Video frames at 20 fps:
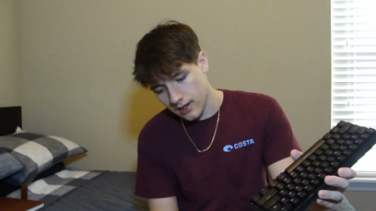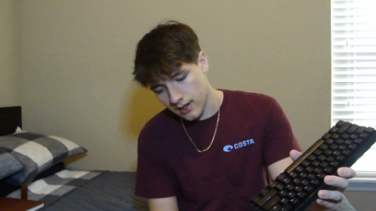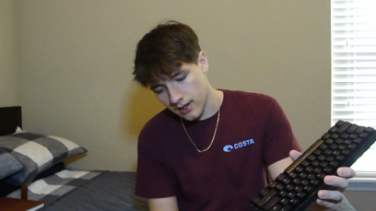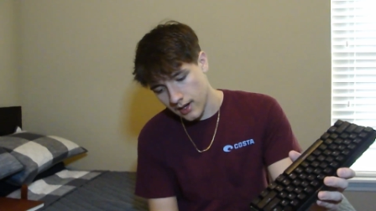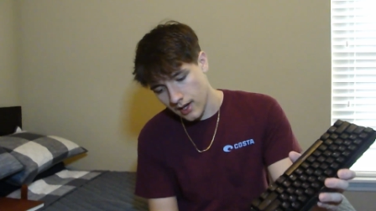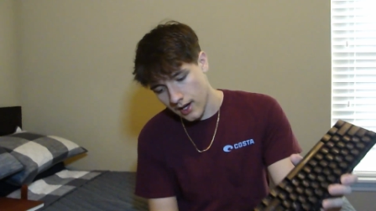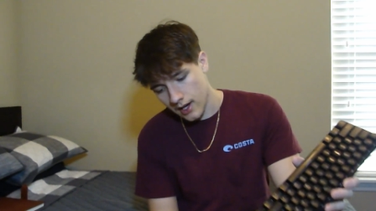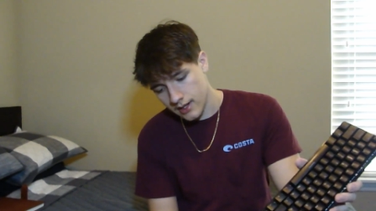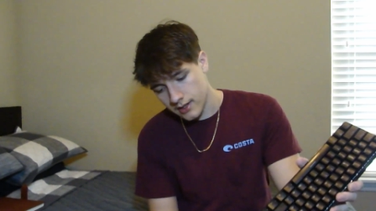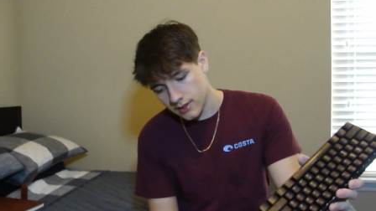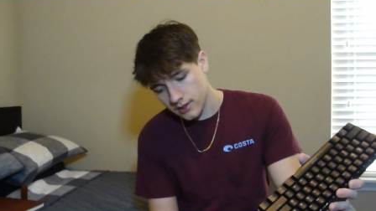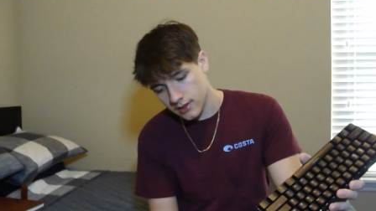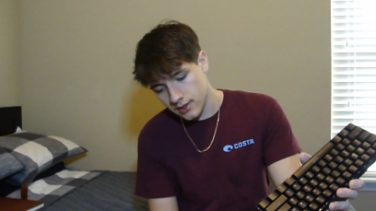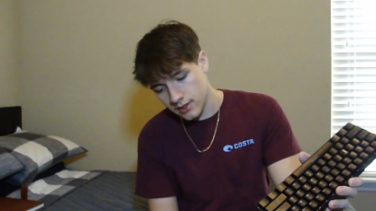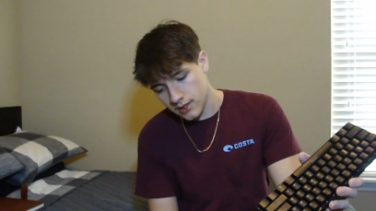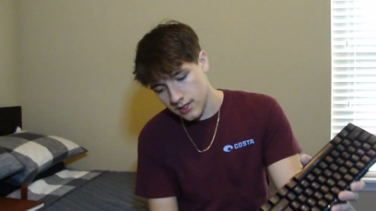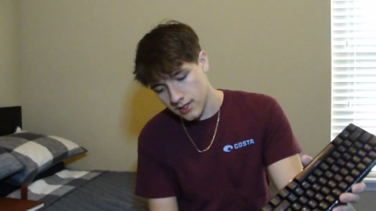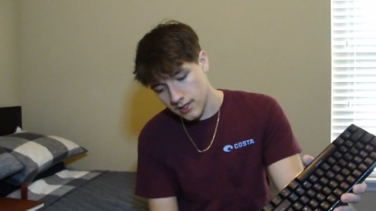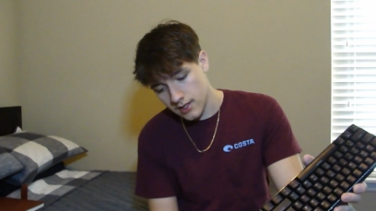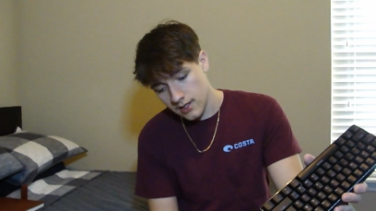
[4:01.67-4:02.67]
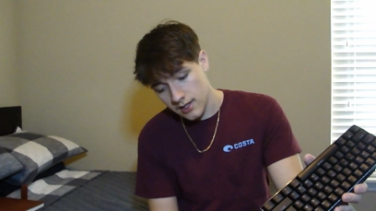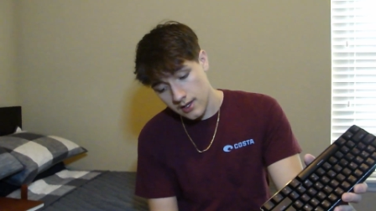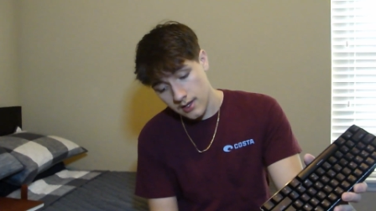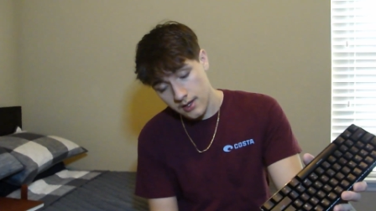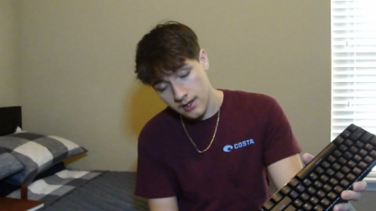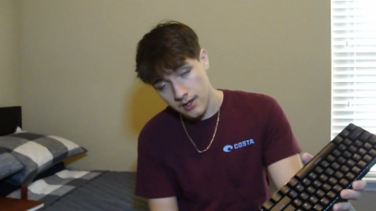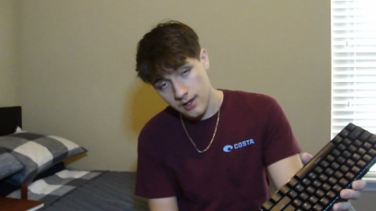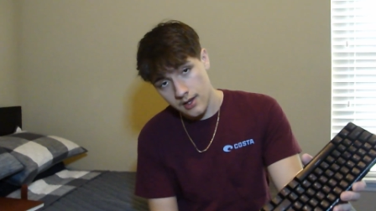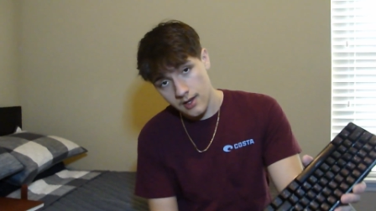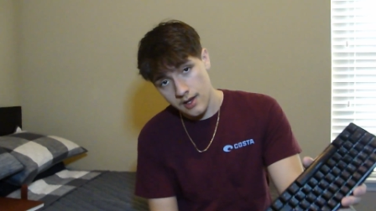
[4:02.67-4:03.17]
Naji.
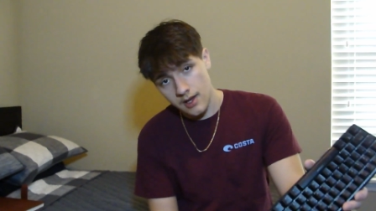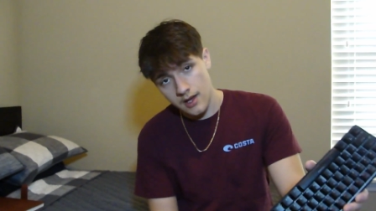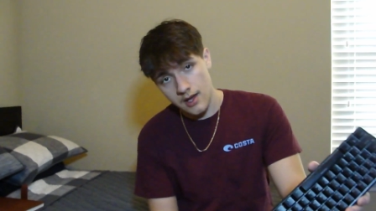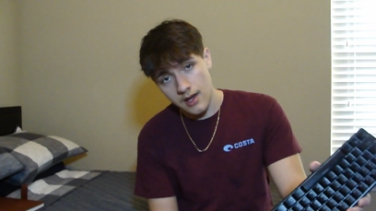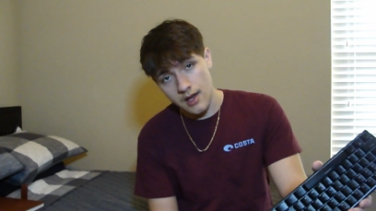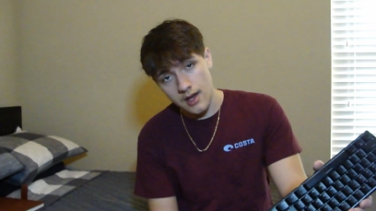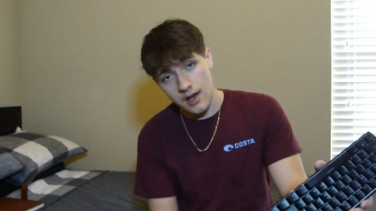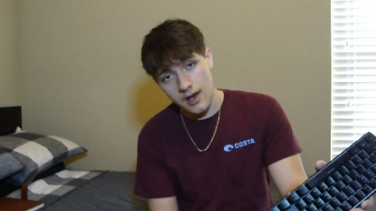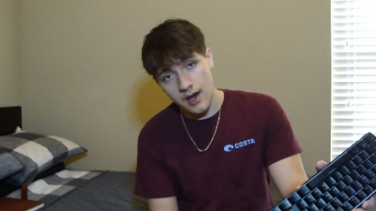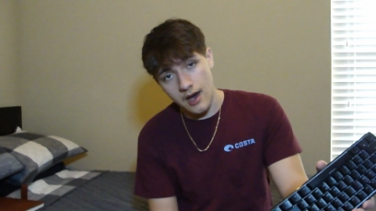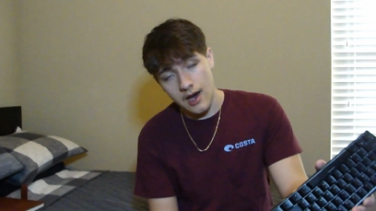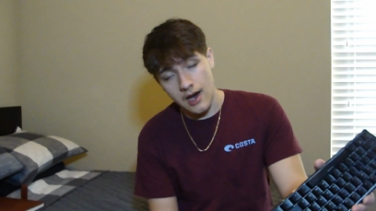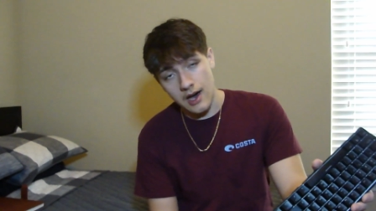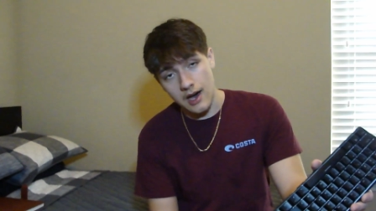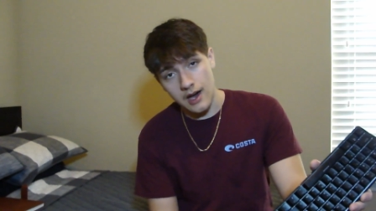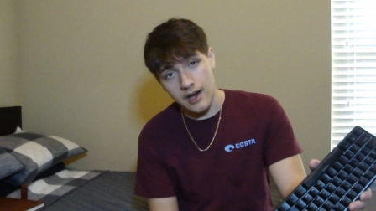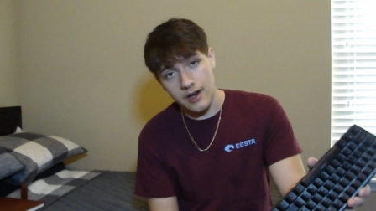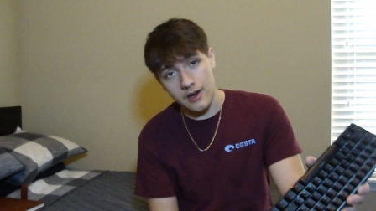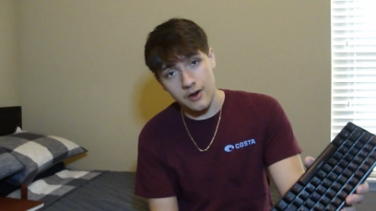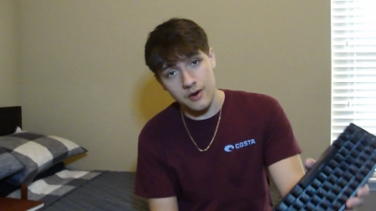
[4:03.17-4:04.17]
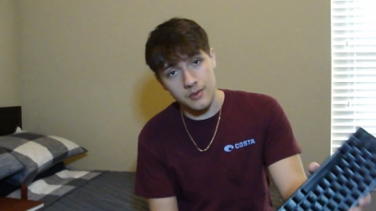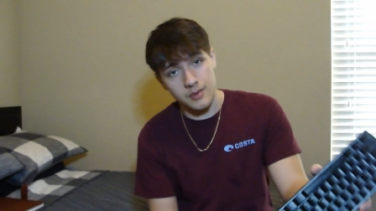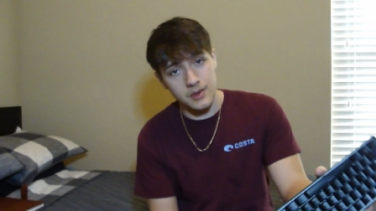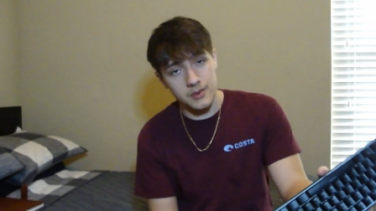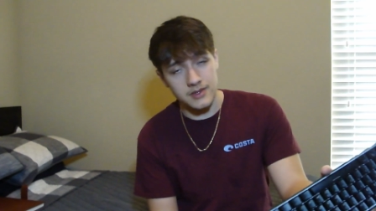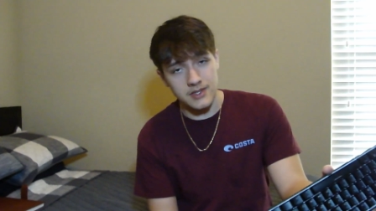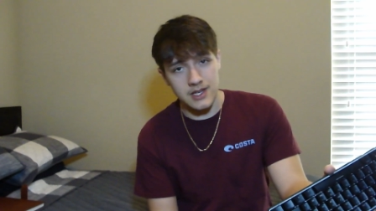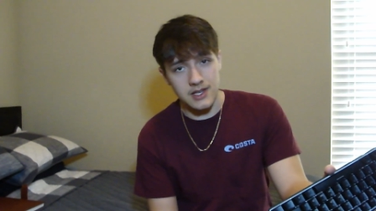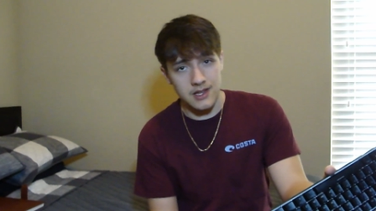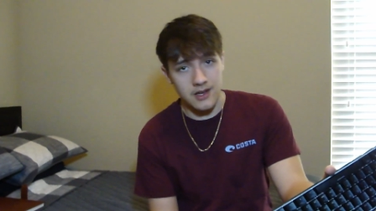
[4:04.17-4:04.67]
I hope I'm
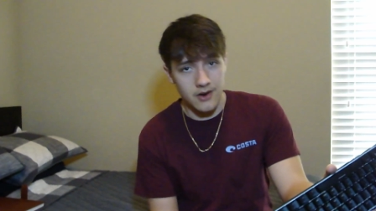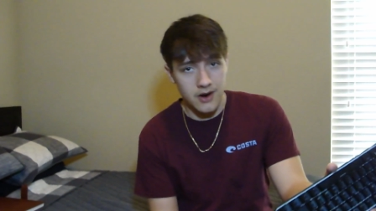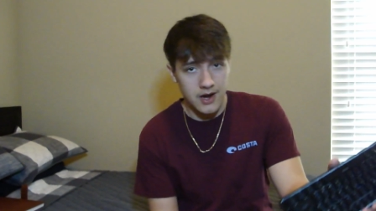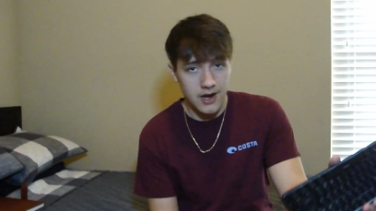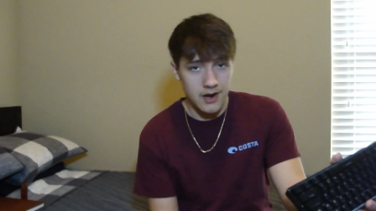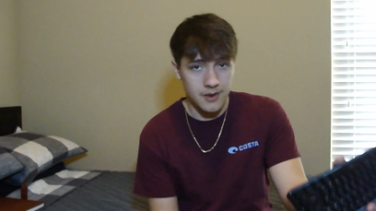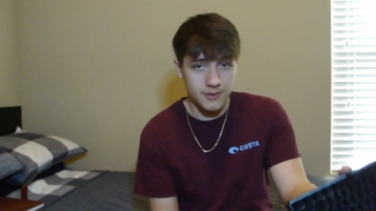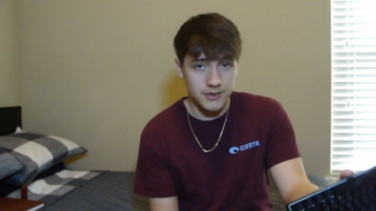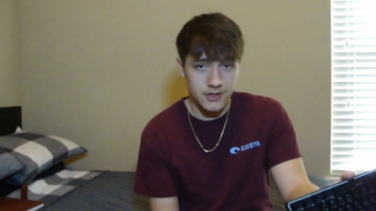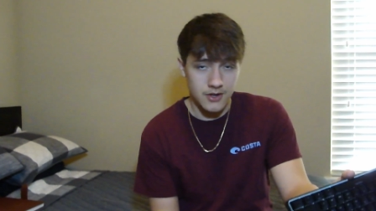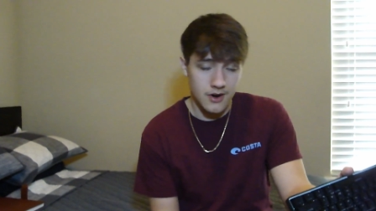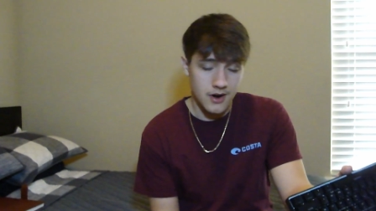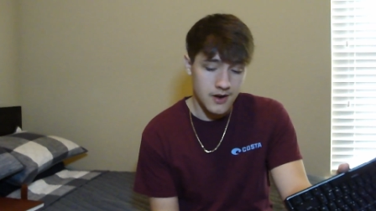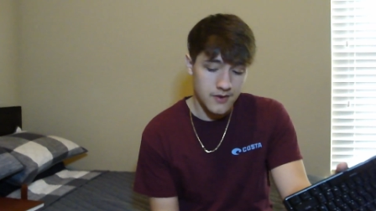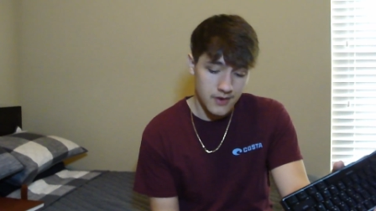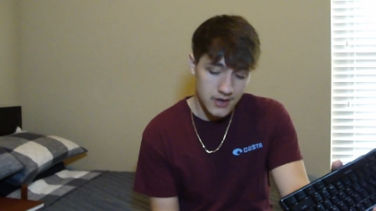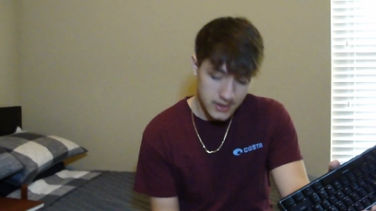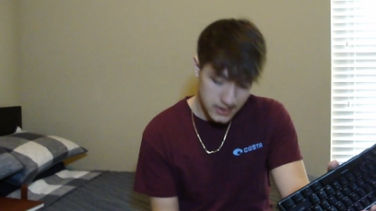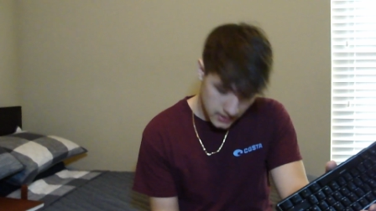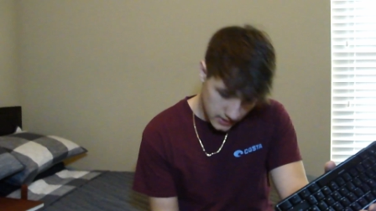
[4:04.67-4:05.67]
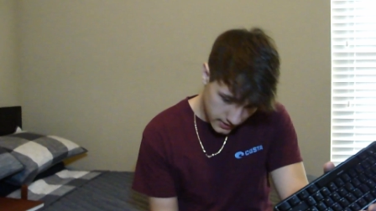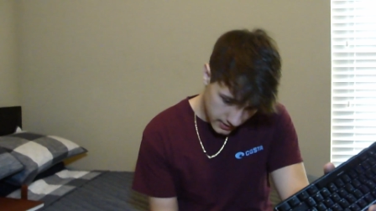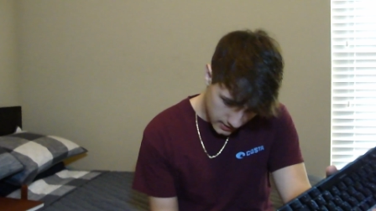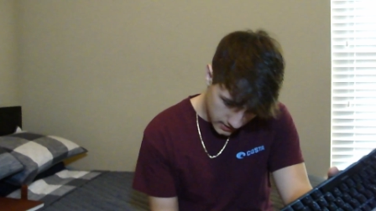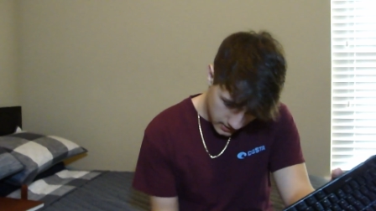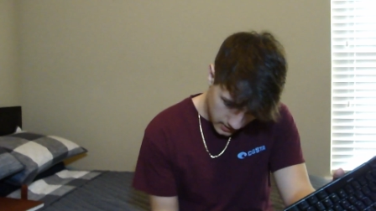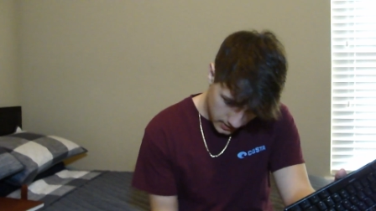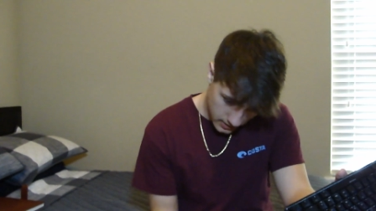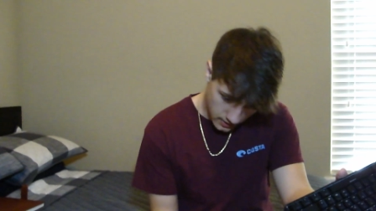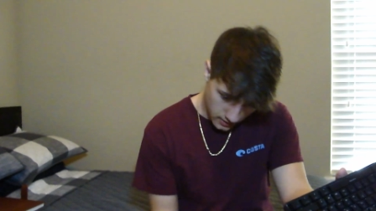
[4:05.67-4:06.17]
saying that right, and I'm sorry if I
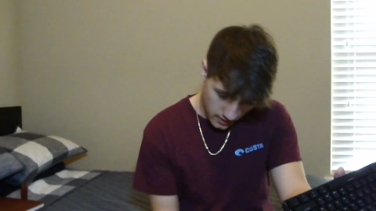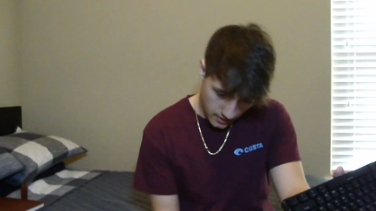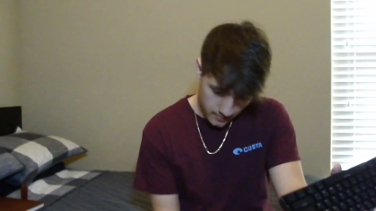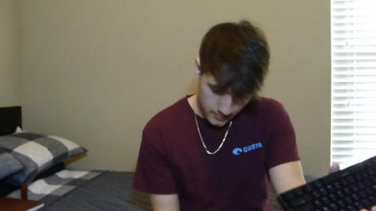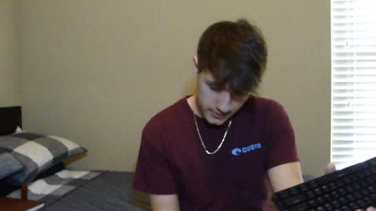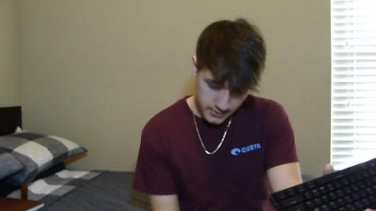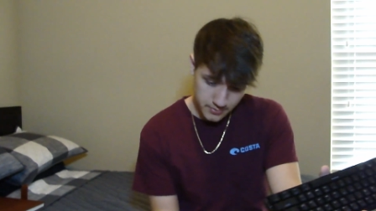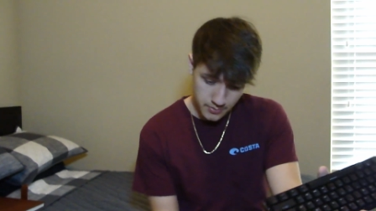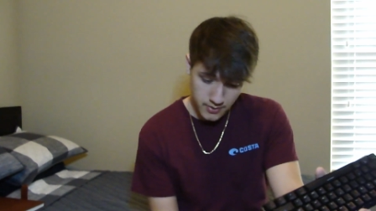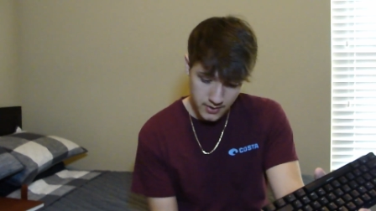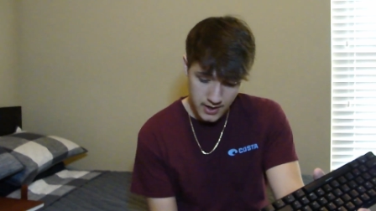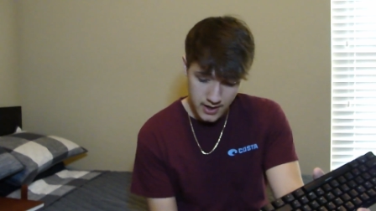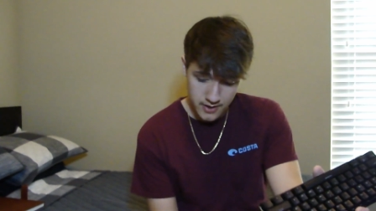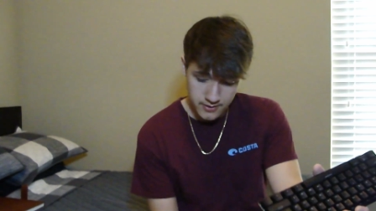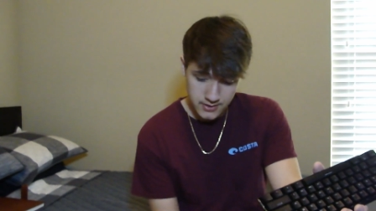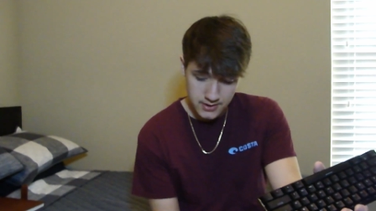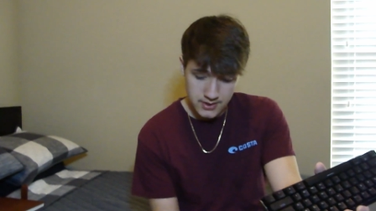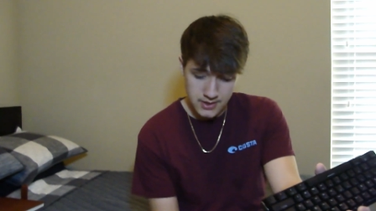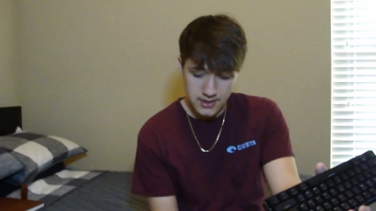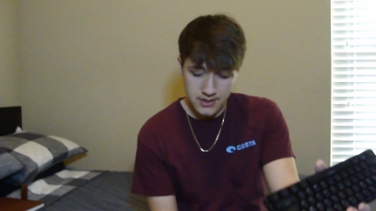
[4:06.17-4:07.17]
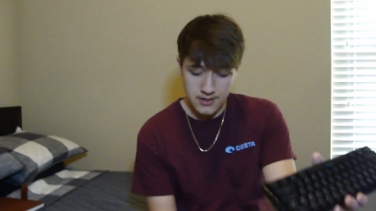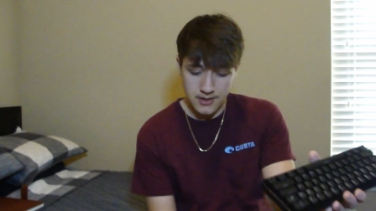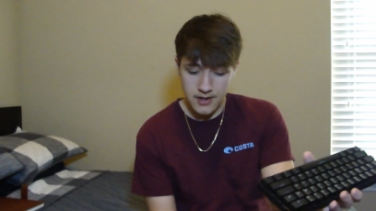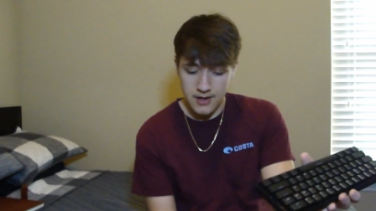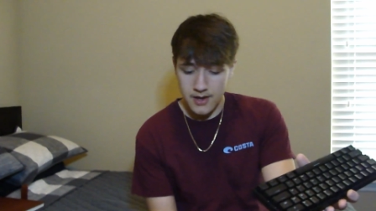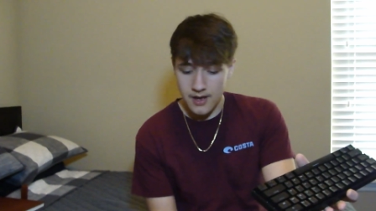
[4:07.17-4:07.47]
didn't, or I mispronounced it.